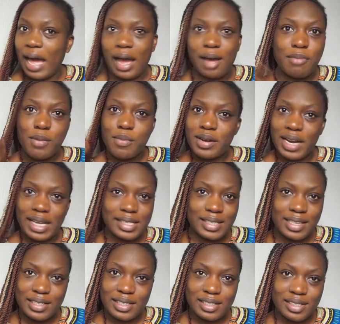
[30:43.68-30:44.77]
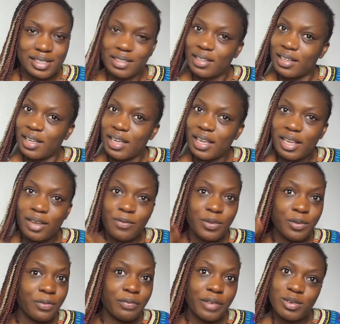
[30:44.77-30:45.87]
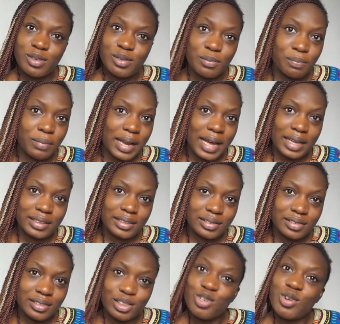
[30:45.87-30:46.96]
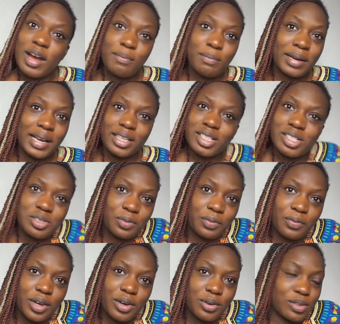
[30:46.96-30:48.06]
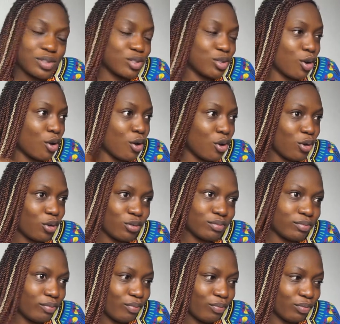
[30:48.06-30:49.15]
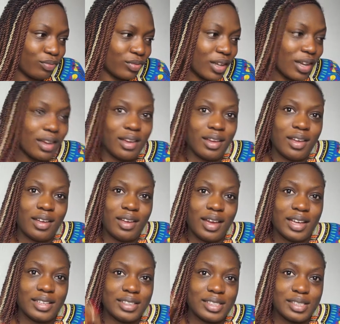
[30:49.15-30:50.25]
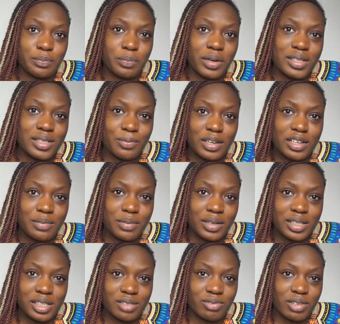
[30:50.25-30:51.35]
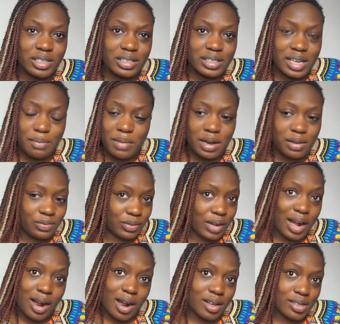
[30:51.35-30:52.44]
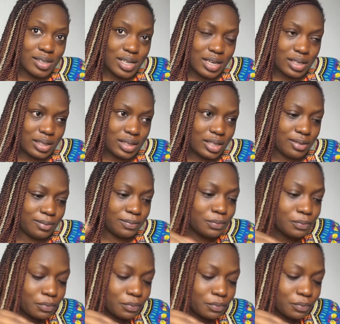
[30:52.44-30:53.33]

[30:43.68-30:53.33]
My mother said it. If you fail to plan, you are planning to fail. So at this point, if anybody is running their mouth, I can't say anything.